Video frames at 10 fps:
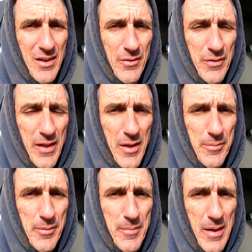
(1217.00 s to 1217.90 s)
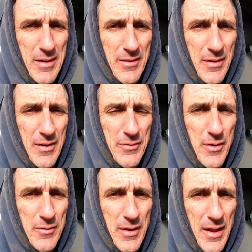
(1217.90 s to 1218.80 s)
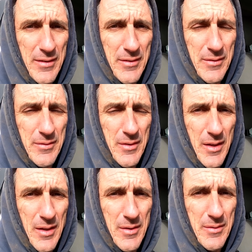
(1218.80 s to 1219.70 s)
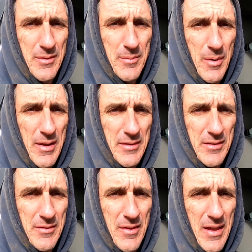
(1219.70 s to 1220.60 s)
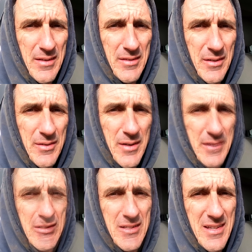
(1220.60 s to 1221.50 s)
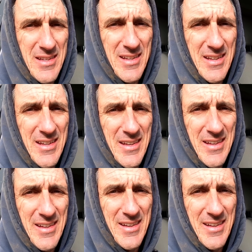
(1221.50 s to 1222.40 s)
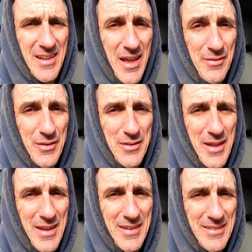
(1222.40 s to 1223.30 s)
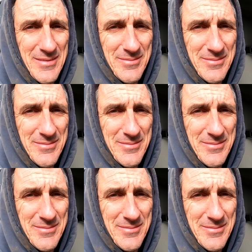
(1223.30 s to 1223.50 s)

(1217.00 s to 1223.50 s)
Hopefully that helps somebody. I've had a few of you ask the process of that. Thanks for watching. Have a good day.